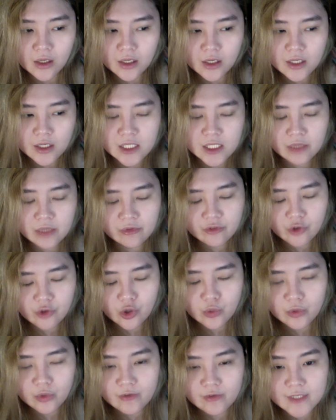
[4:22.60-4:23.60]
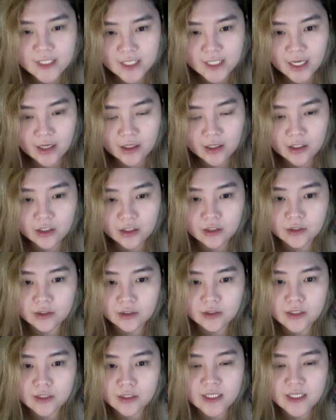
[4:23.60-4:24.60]
some form of
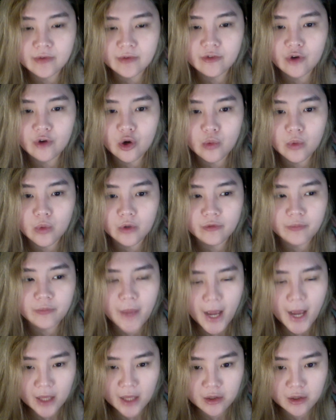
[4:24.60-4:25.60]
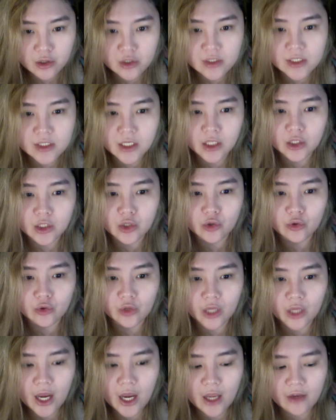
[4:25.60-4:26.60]
cycle, some form of patterns in your
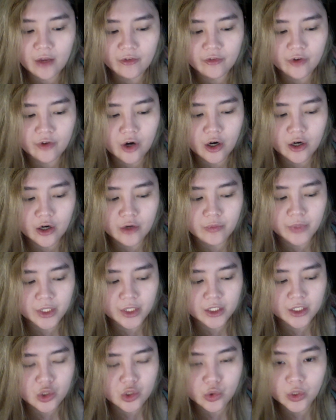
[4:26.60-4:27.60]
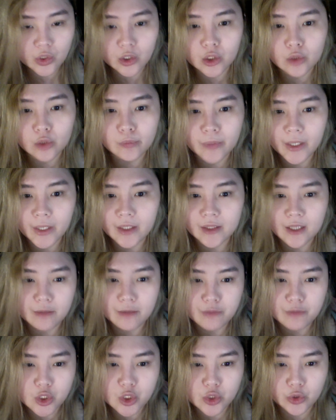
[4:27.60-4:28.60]
life are being triggered by
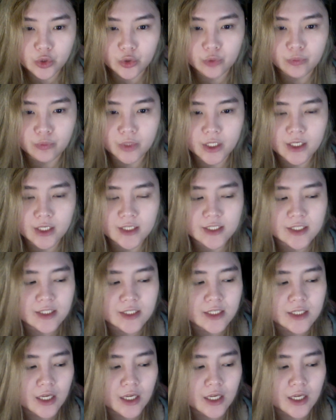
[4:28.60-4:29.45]
Neptune, because